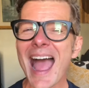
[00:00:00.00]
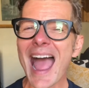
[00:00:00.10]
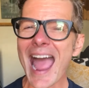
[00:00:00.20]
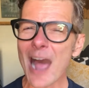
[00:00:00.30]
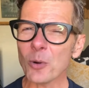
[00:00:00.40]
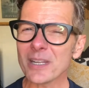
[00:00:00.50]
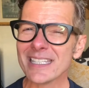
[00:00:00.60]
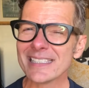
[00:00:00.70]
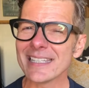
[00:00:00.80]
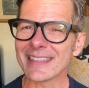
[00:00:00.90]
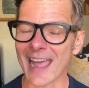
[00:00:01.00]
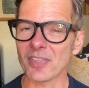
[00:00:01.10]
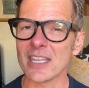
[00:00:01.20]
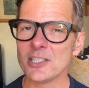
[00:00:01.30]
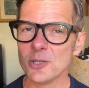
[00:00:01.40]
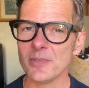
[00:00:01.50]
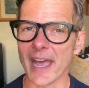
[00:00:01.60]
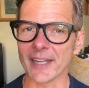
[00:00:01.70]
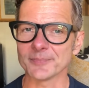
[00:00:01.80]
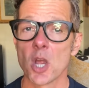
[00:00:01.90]
how is it that they do
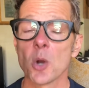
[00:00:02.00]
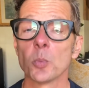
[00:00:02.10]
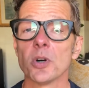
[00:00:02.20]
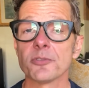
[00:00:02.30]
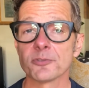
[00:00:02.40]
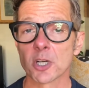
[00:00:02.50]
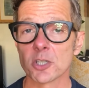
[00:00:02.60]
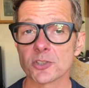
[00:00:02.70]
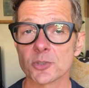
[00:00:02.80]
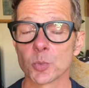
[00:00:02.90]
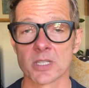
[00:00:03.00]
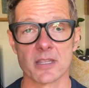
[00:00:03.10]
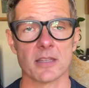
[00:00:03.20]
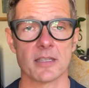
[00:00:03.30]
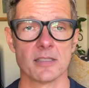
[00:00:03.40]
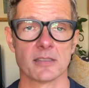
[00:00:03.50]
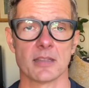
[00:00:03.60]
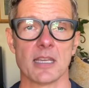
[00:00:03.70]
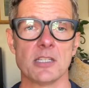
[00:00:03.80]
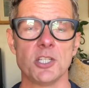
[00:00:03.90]
that? Well, first, one of the things that
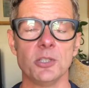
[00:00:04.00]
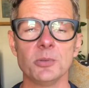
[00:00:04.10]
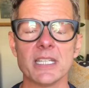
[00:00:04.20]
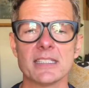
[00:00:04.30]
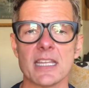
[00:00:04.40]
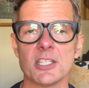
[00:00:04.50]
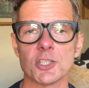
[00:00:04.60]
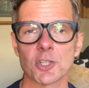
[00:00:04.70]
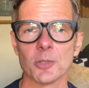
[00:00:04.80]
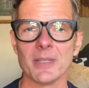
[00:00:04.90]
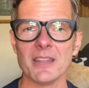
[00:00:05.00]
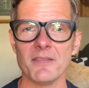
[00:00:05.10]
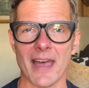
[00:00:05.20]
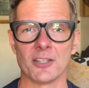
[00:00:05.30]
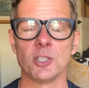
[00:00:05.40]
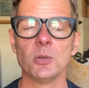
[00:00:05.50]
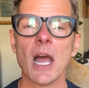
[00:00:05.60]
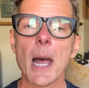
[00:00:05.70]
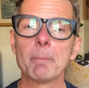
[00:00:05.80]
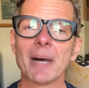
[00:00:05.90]
they do is they determine the value
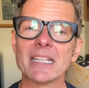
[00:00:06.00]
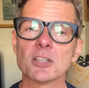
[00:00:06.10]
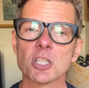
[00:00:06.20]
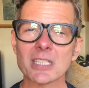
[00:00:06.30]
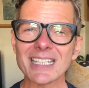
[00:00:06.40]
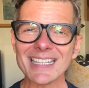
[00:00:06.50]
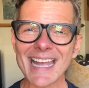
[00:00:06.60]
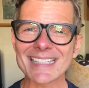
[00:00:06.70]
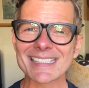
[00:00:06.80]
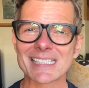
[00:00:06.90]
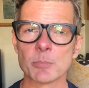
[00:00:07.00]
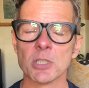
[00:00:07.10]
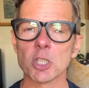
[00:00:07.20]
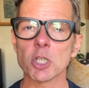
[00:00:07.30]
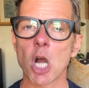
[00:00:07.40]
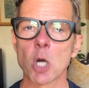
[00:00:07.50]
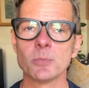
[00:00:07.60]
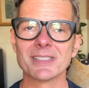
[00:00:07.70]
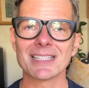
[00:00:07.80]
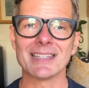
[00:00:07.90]
by looking at similar
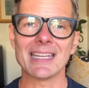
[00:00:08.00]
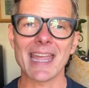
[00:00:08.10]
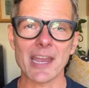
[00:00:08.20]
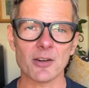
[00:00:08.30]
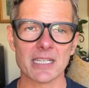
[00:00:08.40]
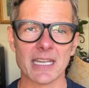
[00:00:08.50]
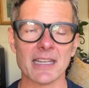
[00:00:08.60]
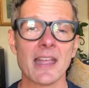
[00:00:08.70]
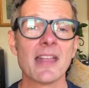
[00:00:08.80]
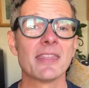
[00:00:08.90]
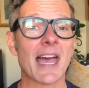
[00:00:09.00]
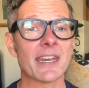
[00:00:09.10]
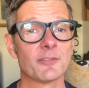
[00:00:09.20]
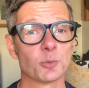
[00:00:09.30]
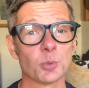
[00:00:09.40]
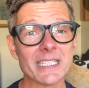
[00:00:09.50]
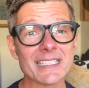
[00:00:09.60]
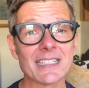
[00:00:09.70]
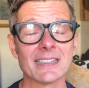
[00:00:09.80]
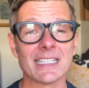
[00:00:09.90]
homes in the area that have
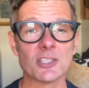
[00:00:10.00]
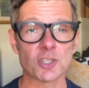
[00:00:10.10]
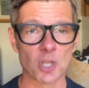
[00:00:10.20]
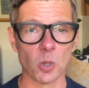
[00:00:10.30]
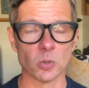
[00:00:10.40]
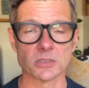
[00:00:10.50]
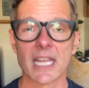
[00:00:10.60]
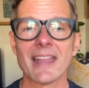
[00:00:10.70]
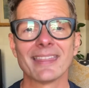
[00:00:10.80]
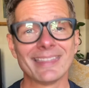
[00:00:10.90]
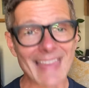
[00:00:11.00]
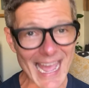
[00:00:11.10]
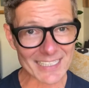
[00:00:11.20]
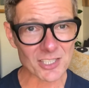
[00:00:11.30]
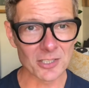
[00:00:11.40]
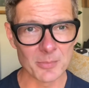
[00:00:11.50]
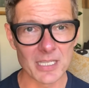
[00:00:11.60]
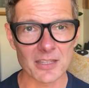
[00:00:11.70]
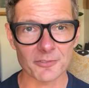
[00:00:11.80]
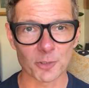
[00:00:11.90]
recently sold. That's going to be
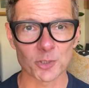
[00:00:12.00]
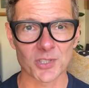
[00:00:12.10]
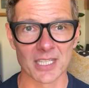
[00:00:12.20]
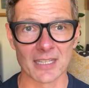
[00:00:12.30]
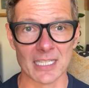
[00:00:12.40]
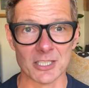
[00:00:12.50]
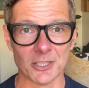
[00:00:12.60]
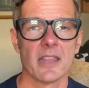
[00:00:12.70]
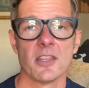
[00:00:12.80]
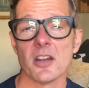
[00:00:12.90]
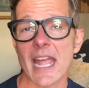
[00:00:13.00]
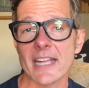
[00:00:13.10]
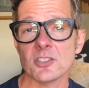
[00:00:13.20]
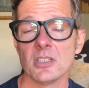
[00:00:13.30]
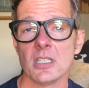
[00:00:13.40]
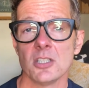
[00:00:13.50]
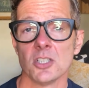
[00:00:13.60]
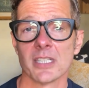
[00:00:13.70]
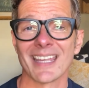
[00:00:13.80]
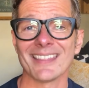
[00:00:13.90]
the first thing they do. They're actually going to
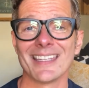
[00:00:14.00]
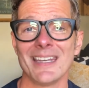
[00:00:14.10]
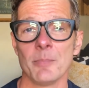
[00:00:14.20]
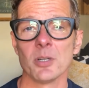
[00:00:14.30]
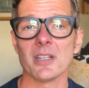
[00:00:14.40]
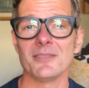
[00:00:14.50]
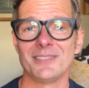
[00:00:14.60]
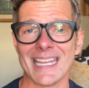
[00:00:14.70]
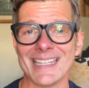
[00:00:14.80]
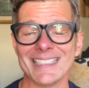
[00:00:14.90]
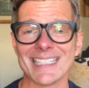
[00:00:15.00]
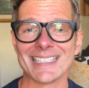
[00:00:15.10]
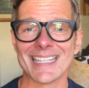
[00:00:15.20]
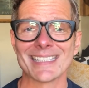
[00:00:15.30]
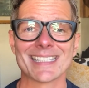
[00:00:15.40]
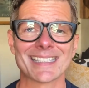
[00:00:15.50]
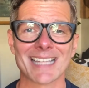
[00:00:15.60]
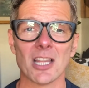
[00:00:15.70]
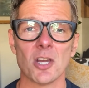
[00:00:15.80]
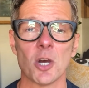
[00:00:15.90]
look at the number of days it takes to
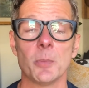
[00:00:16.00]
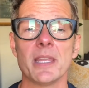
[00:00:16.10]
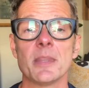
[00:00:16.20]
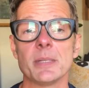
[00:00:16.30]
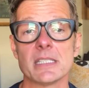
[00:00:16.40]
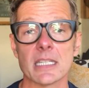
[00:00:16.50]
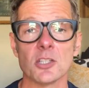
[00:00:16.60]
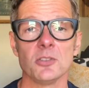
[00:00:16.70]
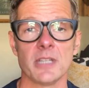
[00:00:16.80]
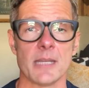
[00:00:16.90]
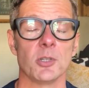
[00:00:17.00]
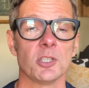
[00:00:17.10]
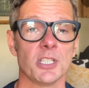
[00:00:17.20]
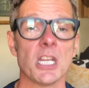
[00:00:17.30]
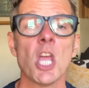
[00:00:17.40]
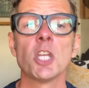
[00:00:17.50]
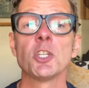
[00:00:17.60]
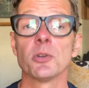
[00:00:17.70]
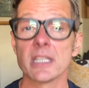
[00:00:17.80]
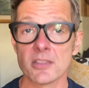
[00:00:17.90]
sell a home in the particular neighborhood
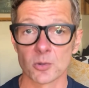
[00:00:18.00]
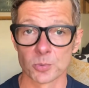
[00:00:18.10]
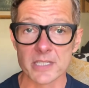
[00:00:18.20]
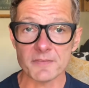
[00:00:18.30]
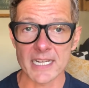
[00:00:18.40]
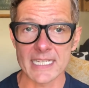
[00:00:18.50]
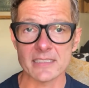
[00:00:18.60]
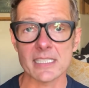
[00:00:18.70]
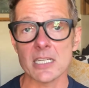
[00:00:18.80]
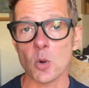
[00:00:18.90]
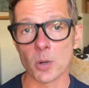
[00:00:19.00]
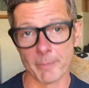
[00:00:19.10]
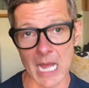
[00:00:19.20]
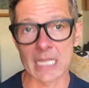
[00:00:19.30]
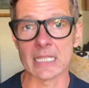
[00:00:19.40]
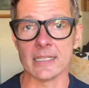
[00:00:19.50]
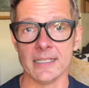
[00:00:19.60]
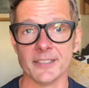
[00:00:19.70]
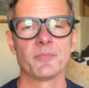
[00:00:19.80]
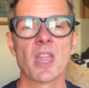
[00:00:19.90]
you're either refinancing or buying in.